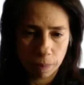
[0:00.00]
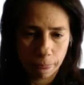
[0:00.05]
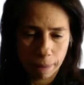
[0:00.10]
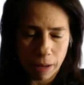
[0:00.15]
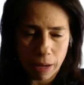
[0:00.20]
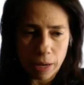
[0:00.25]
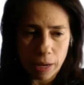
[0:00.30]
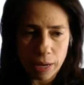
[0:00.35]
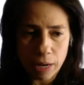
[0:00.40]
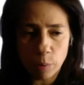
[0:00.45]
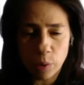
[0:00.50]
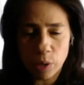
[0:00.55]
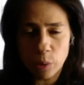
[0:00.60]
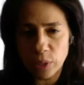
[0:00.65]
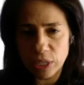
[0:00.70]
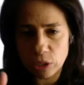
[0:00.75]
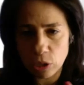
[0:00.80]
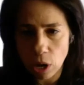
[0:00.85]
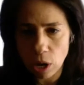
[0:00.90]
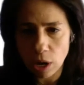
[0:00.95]
Yeah. And when we
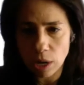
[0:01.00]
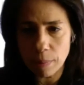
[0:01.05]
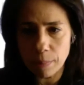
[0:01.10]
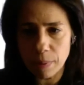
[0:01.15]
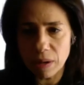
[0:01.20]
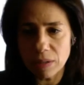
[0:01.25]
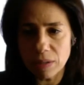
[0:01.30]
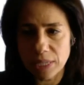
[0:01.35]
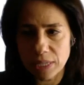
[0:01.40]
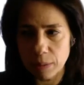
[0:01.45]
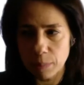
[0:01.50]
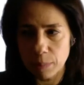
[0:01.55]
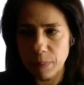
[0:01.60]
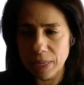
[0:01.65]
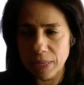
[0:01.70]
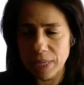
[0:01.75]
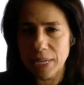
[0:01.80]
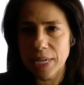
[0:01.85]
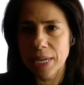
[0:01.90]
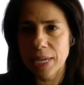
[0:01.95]
talk about
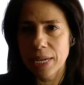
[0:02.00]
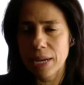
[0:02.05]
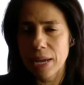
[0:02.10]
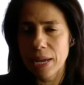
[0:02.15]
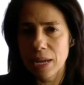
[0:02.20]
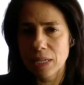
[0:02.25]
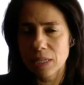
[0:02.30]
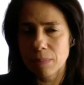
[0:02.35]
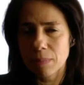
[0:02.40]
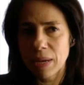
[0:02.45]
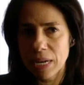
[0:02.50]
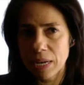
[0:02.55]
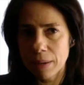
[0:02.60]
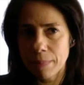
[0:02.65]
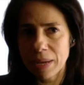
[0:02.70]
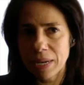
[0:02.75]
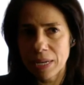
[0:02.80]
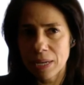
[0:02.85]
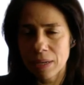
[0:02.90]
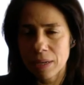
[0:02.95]
stability, it has
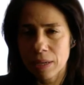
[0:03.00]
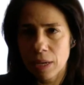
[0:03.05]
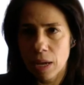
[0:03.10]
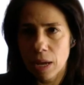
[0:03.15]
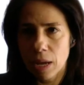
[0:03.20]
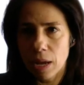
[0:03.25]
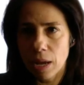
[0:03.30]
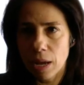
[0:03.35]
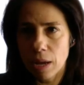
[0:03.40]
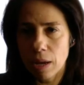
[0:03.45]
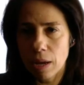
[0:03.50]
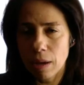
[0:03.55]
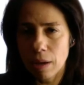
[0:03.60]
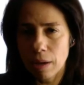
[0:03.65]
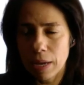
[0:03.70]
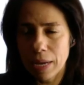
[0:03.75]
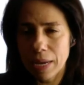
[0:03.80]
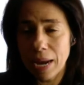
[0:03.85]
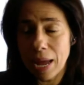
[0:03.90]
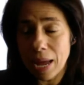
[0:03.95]
many
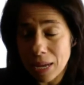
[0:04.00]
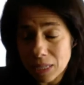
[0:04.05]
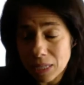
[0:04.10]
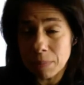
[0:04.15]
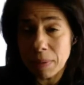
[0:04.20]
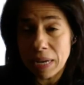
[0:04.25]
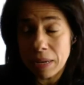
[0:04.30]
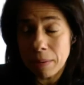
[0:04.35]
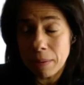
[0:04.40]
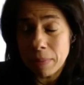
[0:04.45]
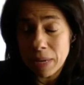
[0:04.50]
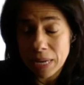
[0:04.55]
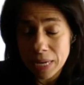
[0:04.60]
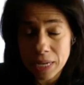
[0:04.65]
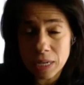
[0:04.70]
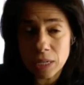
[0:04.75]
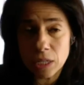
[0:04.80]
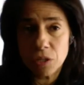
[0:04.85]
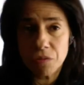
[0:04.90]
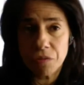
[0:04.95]

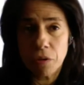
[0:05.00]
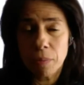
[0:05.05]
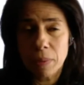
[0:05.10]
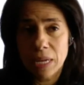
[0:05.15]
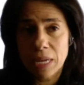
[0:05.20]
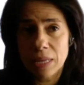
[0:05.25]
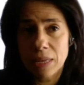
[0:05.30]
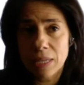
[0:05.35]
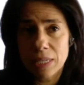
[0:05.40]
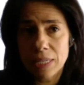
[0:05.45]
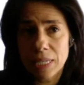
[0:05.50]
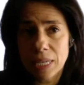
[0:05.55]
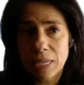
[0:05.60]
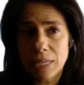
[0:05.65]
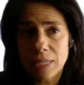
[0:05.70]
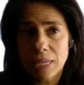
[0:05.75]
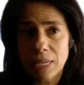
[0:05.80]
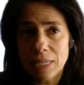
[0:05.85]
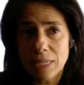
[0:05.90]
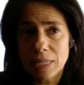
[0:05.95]
meanings for me, in the
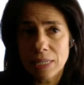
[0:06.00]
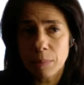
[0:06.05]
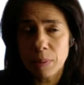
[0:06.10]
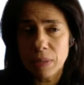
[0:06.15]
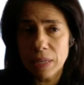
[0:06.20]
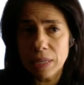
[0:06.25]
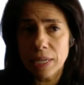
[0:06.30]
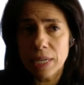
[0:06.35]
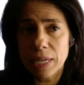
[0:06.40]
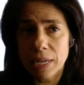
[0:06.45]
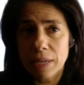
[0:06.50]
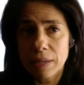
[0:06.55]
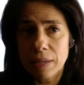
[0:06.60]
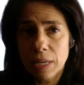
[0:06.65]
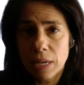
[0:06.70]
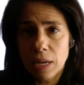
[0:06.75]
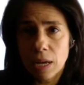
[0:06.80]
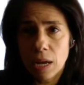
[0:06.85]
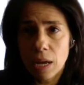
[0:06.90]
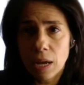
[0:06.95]
sense that stability,
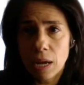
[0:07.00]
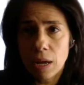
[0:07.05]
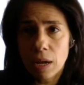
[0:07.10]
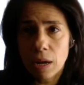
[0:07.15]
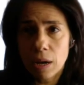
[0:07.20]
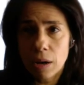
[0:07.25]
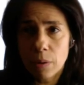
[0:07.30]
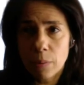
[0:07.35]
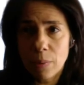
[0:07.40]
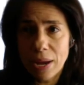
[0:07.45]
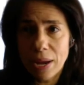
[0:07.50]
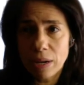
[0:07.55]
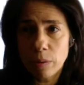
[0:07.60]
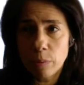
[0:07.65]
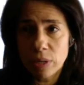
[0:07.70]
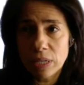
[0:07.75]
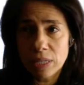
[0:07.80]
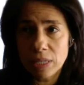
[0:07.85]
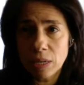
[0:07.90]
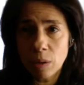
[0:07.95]
right,
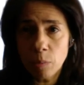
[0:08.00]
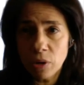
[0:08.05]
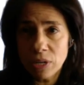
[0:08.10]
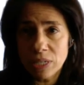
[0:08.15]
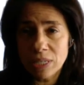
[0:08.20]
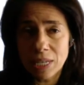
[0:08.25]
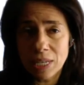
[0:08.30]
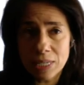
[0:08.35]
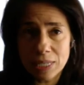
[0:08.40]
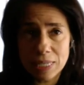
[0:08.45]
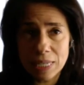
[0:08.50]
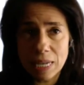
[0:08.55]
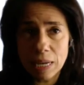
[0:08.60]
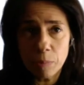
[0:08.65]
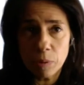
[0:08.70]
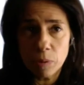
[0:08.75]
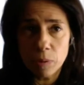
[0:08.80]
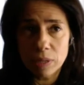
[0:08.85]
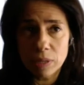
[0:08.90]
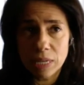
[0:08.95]
when someone's
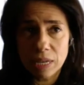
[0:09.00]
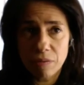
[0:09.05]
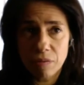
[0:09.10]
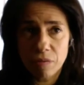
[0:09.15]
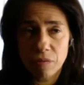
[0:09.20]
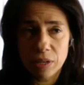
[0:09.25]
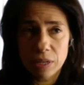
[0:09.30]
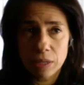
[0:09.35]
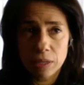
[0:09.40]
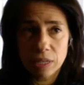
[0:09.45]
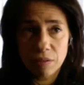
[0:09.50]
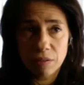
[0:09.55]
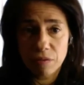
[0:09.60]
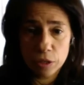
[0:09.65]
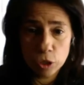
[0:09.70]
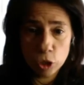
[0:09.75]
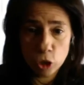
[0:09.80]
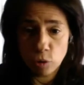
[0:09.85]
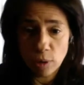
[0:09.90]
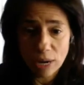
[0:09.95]
unstable, they
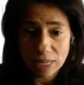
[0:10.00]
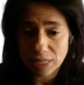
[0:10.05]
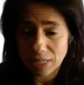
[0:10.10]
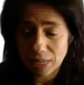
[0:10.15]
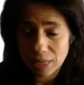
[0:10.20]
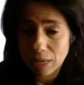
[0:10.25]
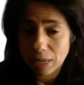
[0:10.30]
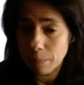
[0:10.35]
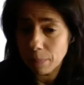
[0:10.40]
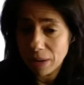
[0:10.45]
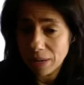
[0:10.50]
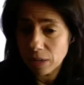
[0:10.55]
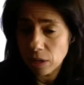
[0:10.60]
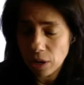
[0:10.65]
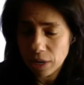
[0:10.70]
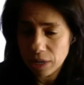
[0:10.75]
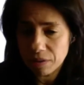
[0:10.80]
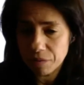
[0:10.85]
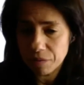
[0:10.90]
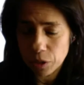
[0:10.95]
feel stressed and they might
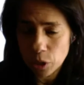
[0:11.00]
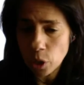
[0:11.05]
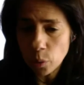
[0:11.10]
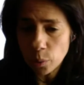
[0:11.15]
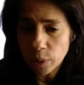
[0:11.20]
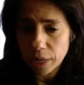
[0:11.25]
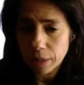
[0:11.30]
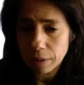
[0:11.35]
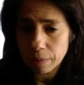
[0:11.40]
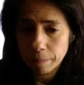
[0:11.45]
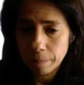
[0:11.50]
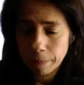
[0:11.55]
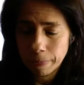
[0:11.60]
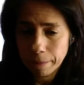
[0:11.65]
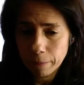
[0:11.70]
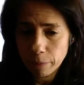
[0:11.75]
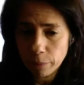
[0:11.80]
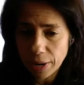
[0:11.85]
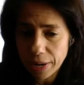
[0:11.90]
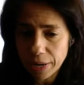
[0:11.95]
not even know it.
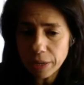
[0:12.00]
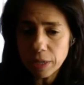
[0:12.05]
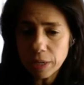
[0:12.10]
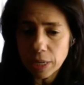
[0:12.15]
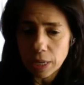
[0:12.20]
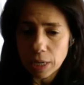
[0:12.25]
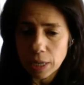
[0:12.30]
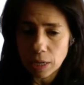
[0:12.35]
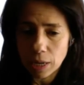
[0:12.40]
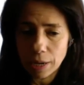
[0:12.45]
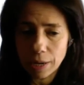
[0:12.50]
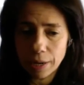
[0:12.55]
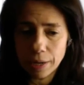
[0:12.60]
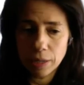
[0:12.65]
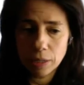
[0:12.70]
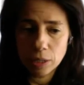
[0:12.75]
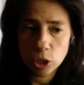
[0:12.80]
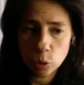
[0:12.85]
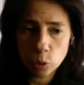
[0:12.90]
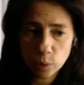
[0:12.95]
Right?
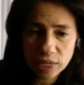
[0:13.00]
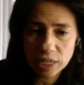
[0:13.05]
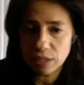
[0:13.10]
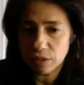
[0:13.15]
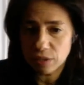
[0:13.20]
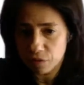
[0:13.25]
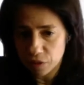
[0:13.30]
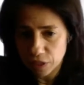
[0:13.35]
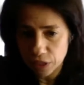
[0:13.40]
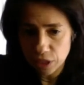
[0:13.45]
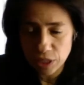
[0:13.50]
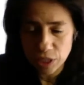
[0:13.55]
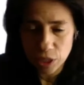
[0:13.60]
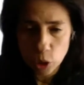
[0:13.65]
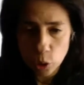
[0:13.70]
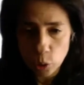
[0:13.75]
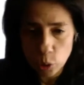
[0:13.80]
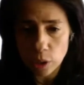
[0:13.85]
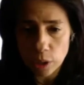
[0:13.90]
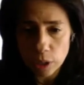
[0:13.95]
So we need to feel
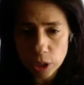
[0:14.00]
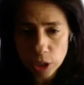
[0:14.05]
secure.